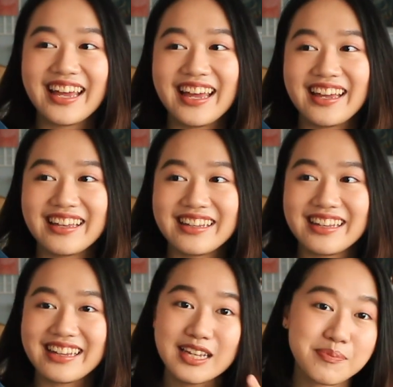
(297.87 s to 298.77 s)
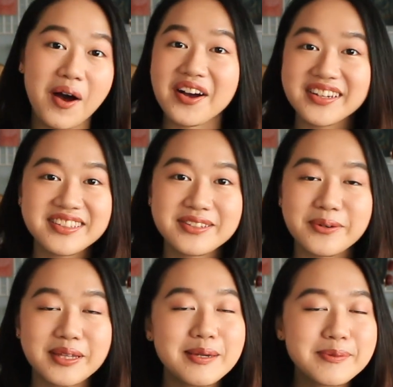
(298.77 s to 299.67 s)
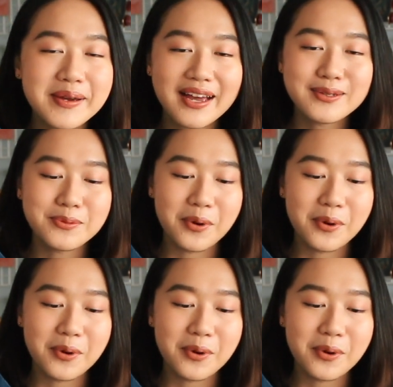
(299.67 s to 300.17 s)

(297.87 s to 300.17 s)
and it has pockets, so it keeps my hands